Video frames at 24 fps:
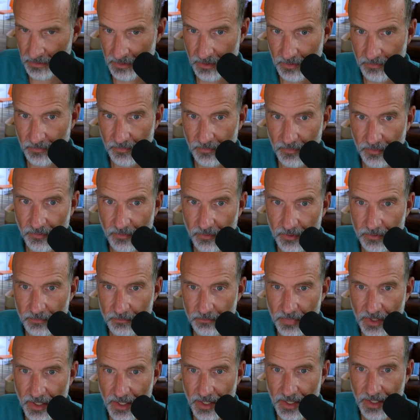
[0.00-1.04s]
them group
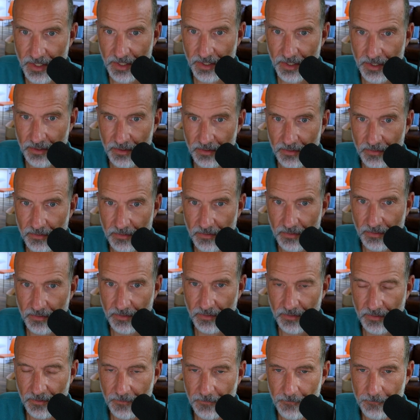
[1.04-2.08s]
by,
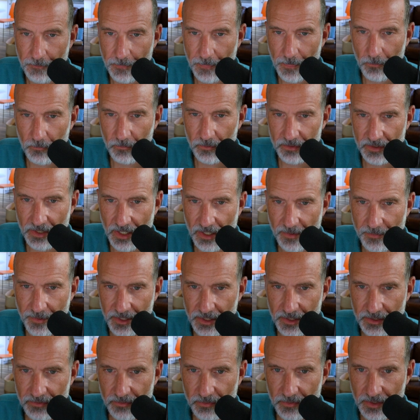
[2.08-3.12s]
and then we'll talk about
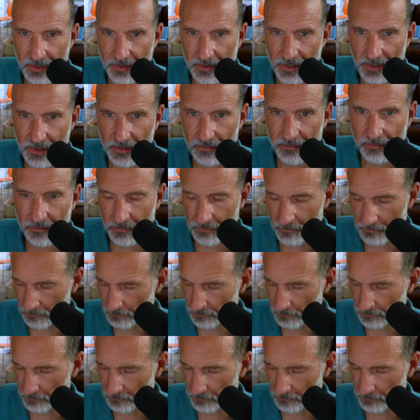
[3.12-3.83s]
each one of these.